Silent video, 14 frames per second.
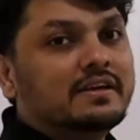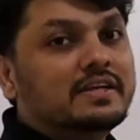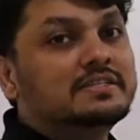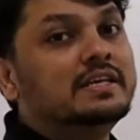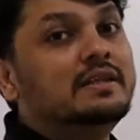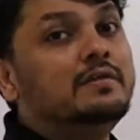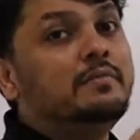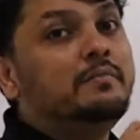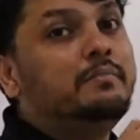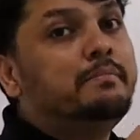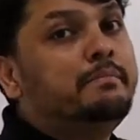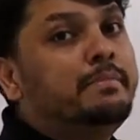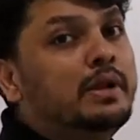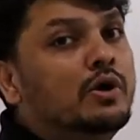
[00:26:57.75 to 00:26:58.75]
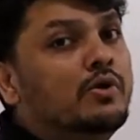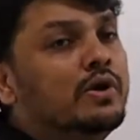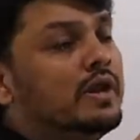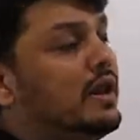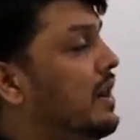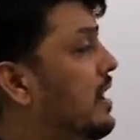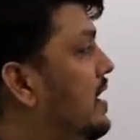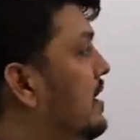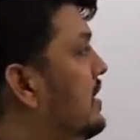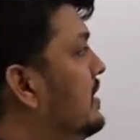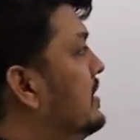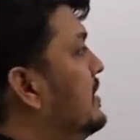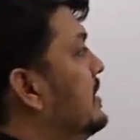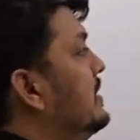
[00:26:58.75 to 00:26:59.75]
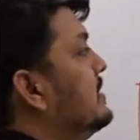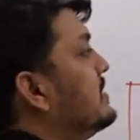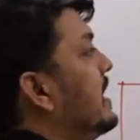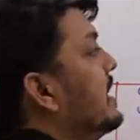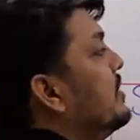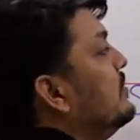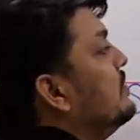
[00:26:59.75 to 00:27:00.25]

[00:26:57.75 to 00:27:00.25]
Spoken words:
is in plural. So, I will